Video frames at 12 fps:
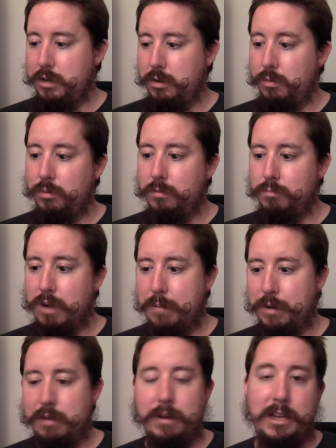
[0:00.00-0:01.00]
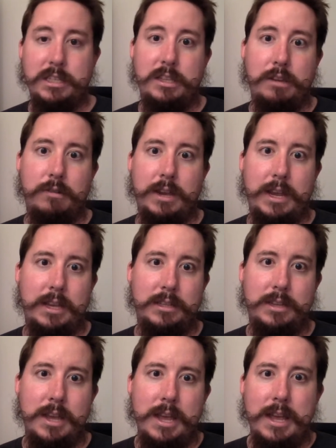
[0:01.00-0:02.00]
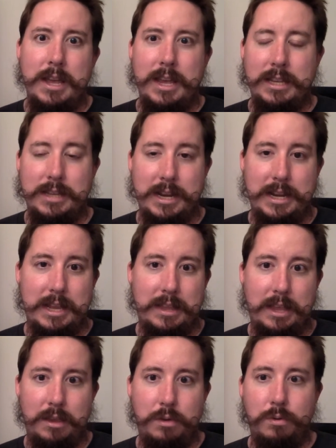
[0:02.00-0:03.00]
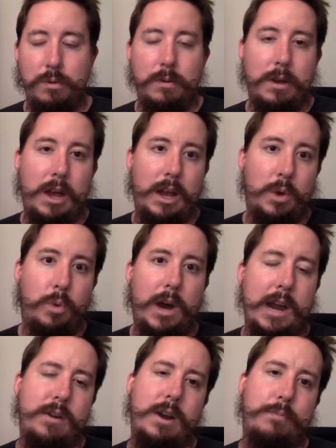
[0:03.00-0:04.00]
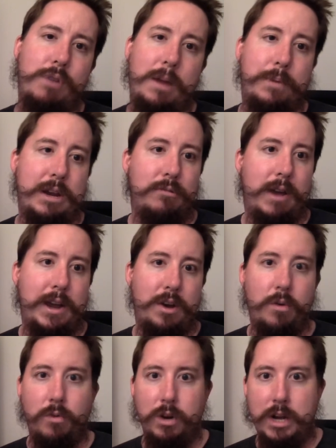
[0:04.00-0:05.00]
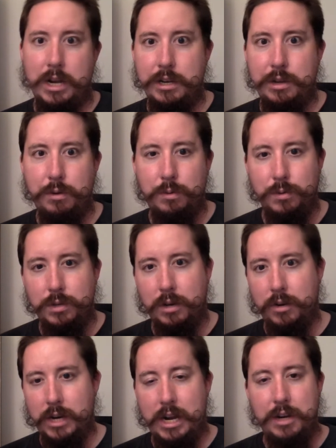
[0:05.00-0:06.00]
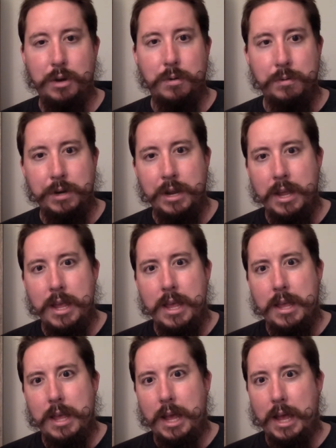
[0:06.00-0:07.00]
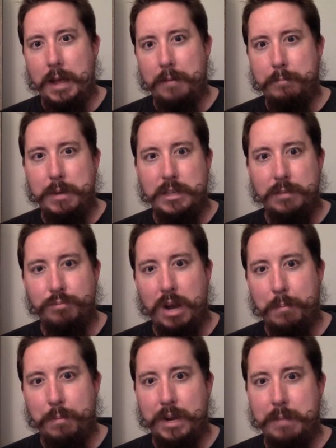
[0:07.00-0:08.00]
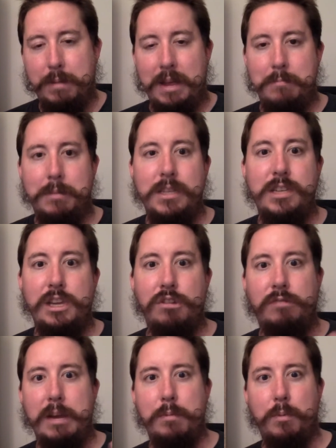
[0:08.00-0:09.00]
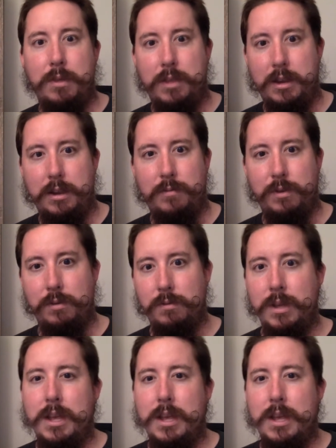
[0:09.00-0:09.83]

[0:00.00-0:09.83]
to property rights theory is his idea that you acquire a property right over an unused or an unowned uh, piece of property by mixing your labor with it. If you